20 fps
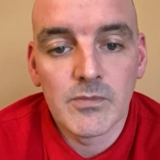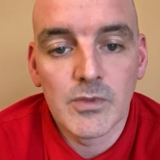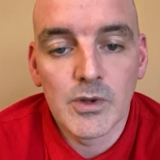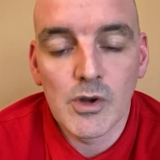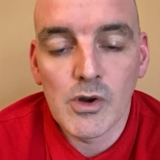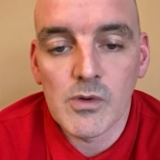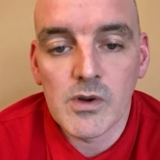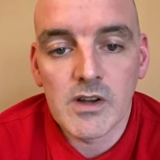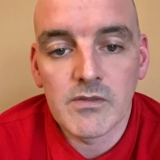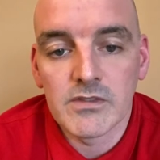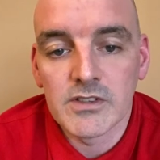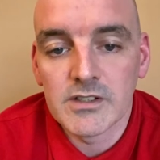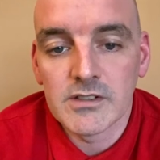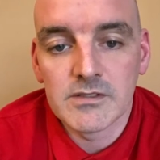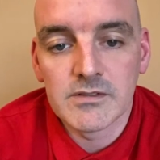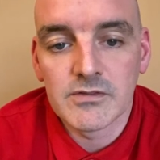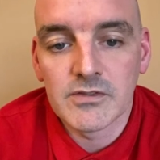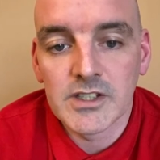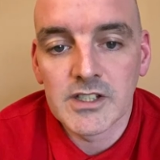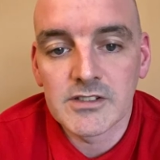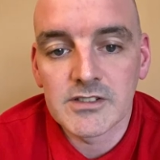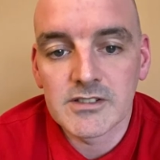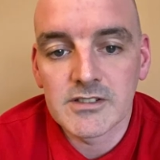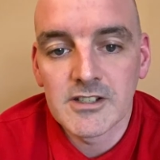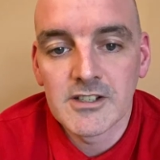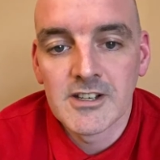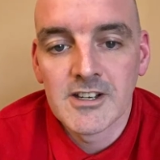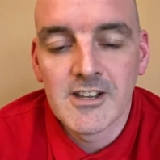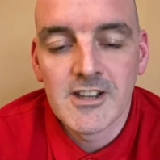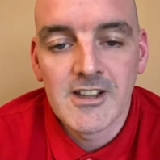We all have these fears.
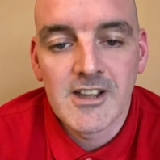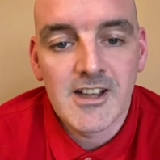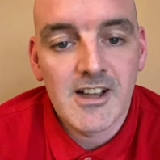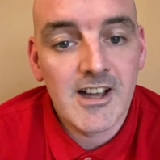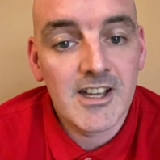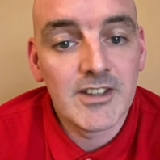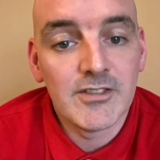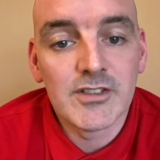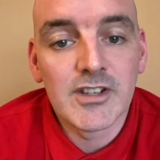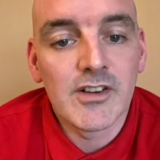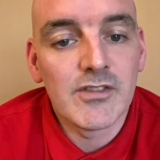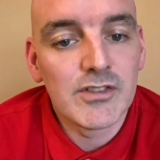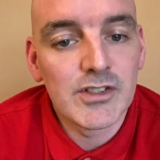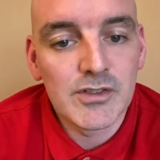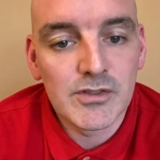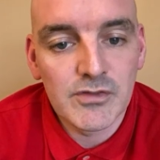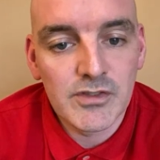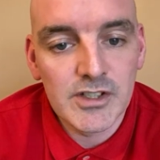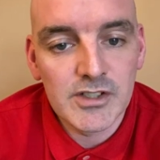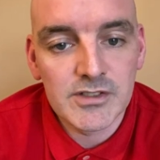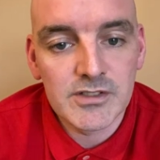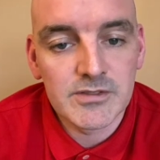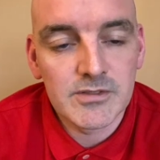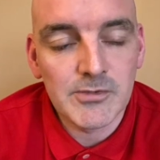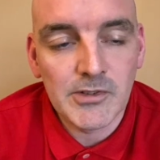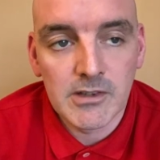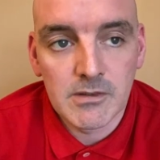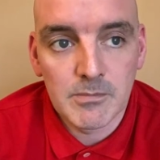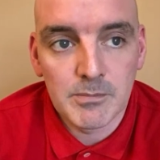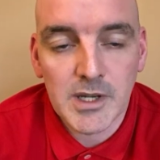I even have these fears
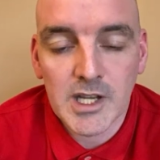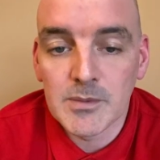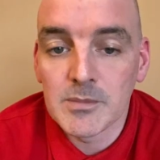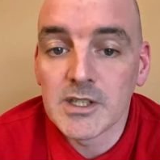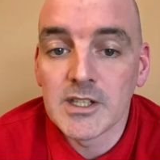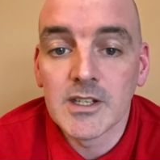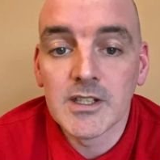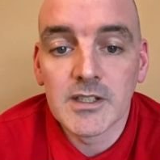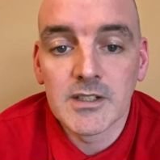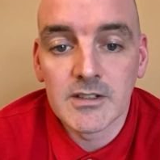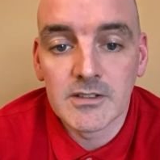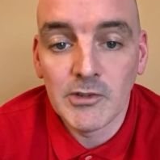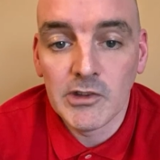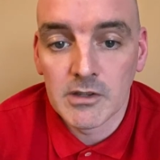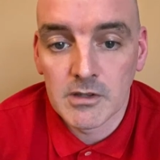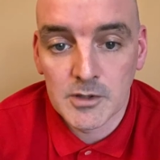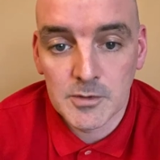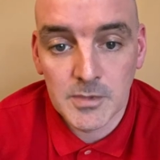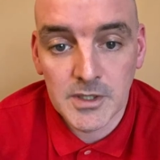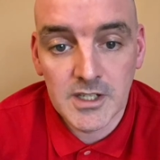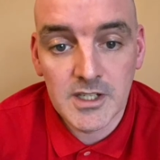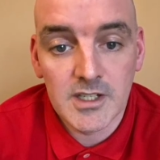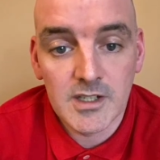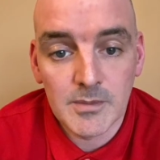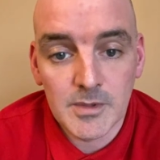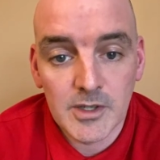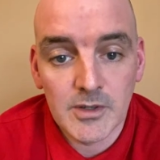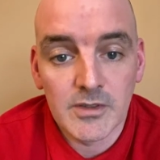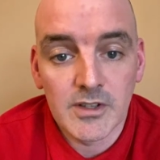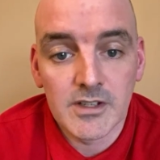by me speaking
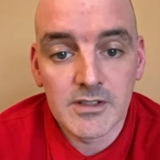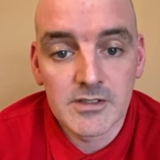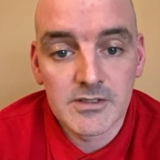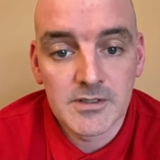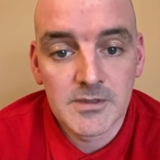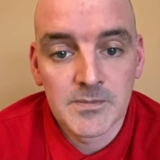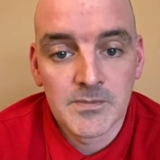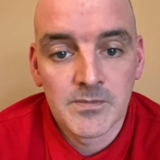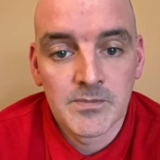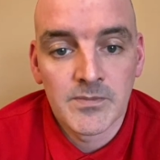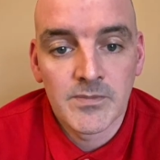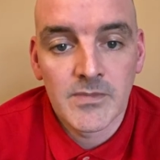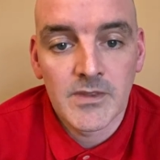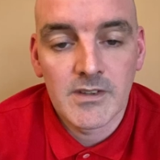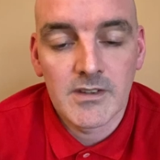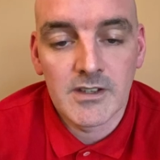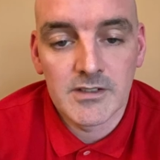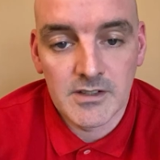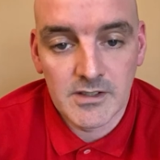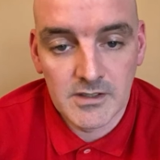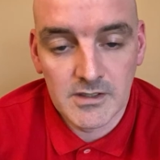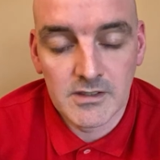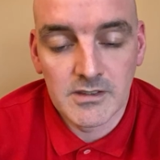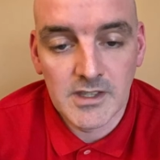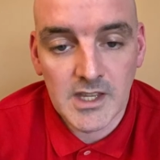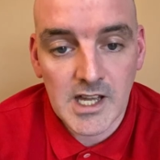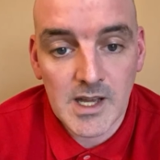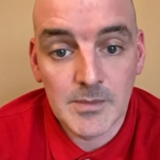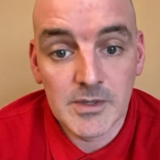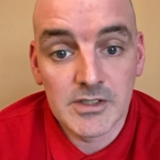about this. Is it
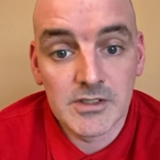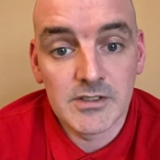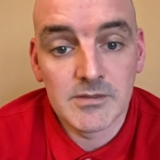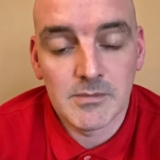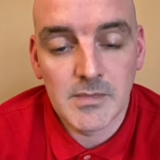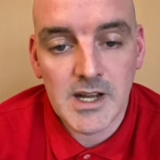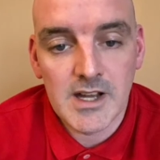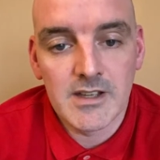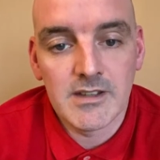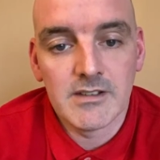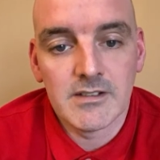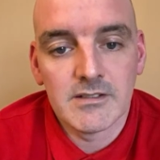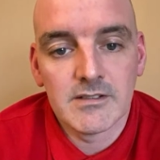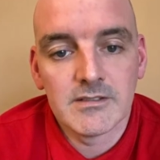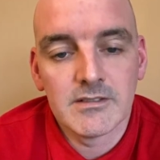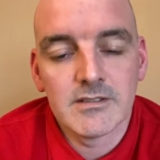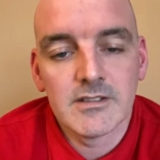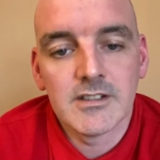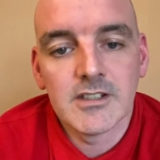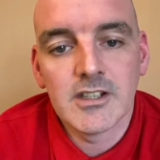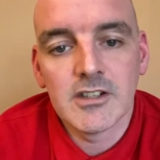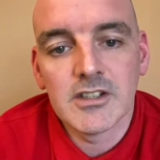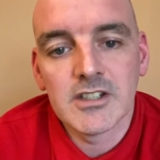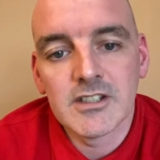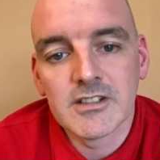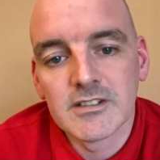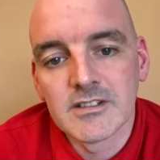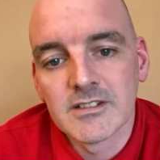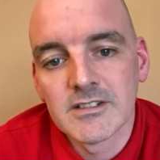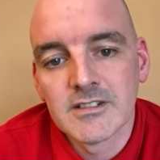damaging my
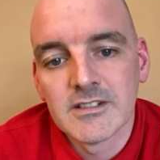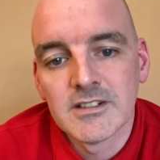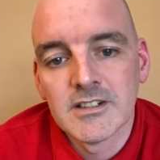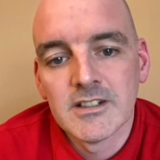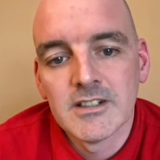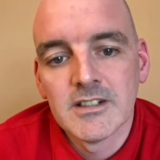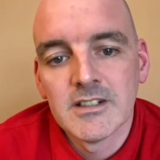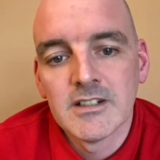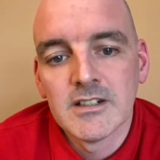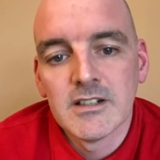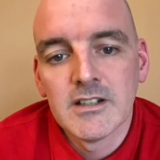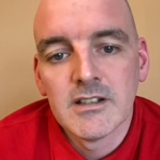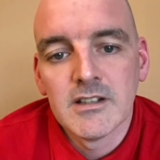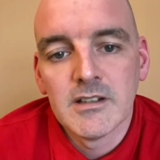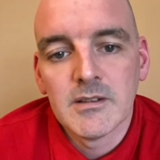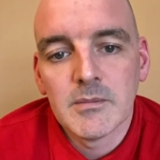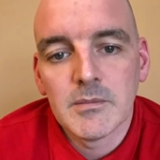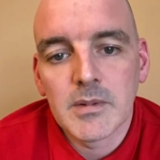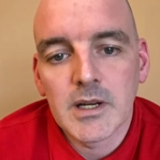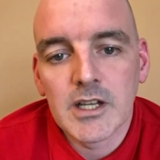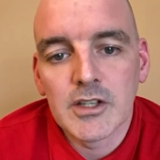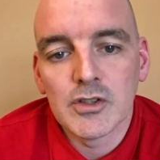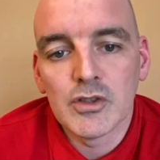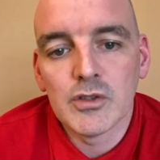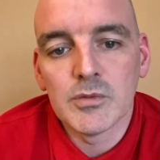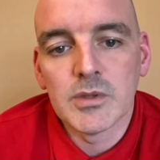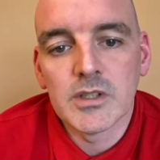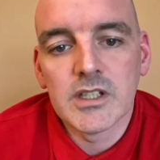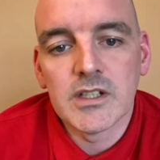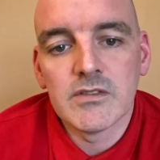career? But I do
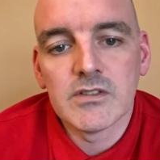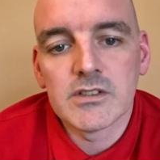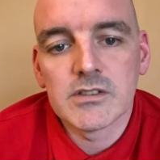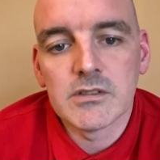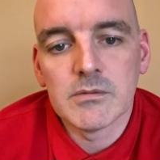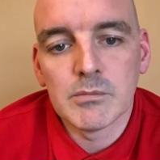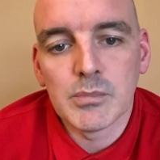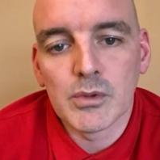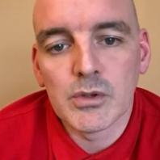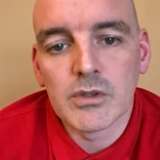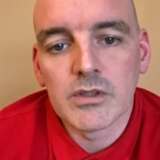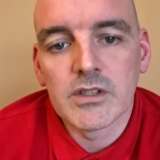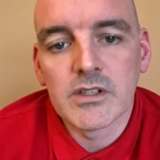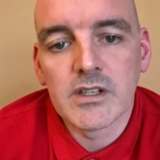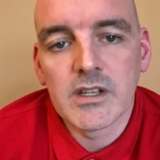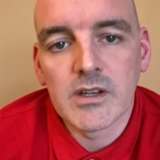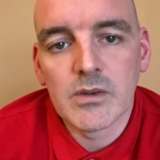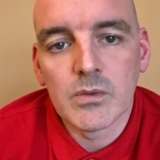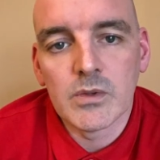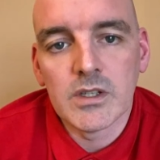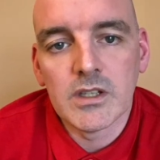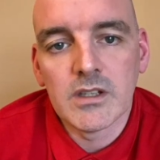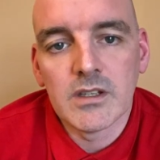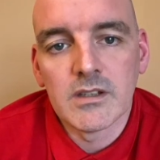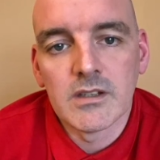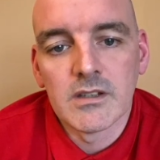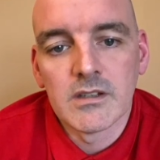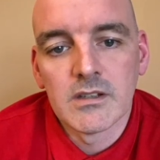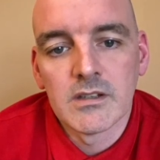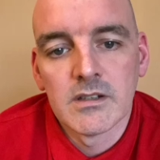believe it's important that
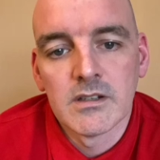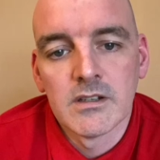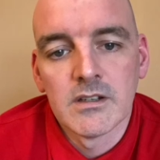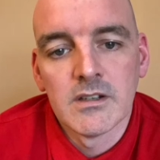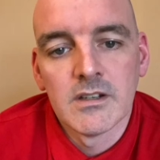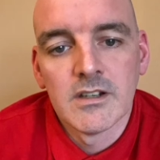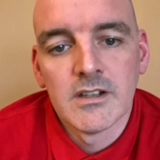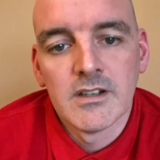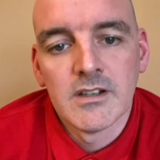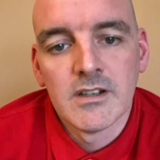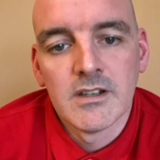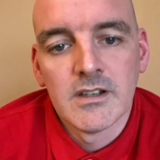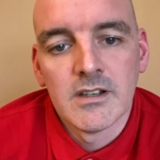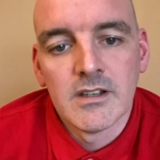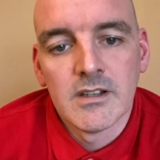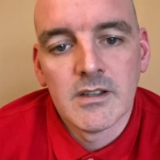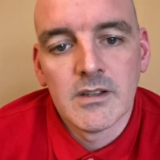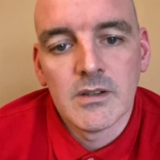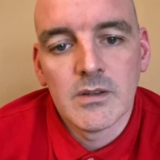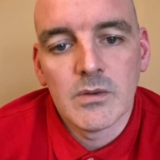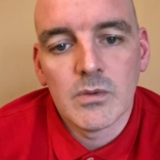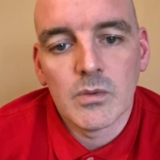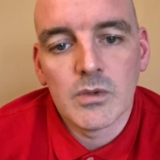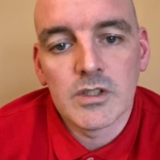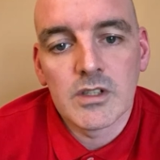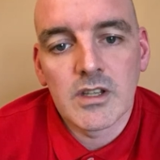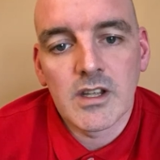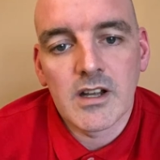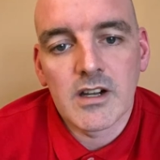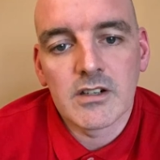we
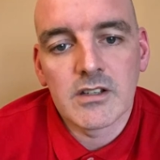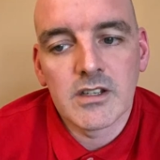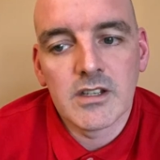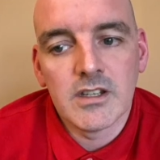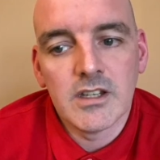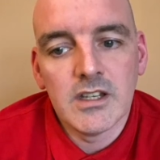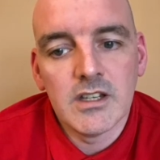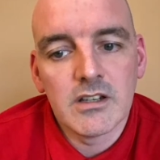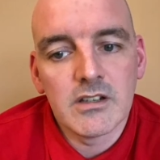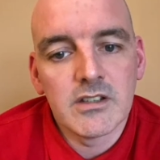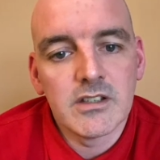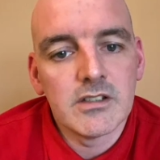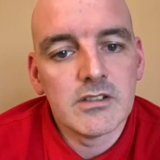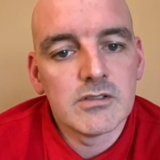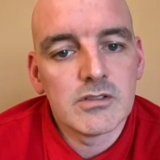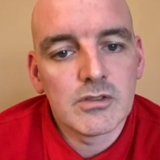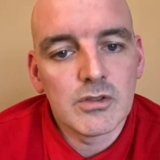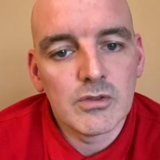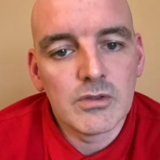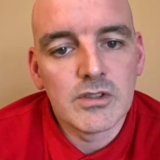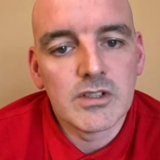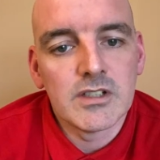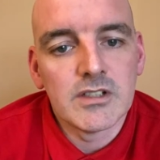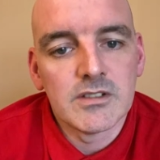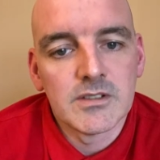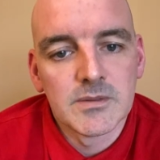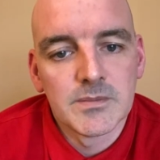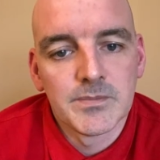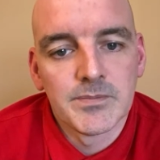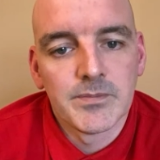start to hear these
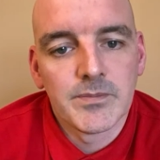stories,